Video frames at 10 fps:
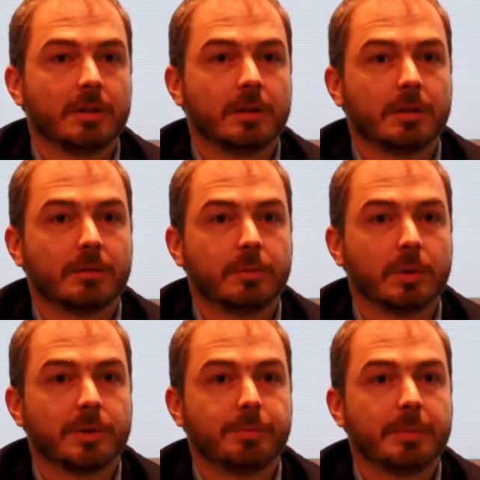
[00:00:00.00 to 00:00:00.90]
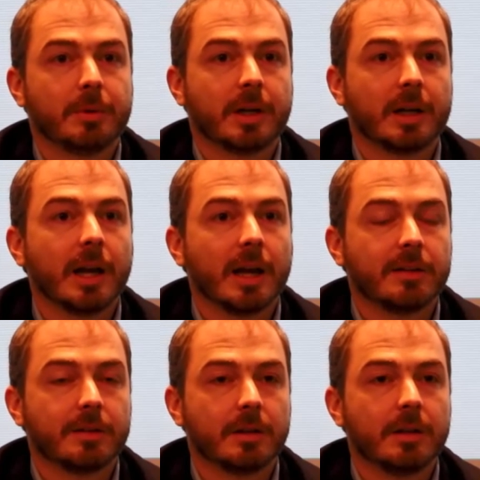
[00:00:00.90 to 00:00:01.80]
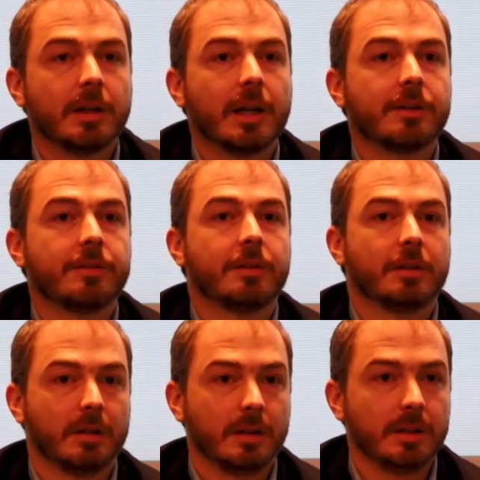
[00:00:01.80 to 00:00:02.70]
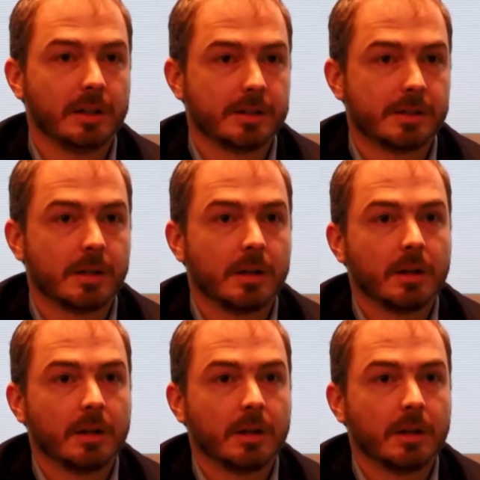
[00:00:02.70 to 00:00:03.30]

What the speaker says: of what people can get in the next years.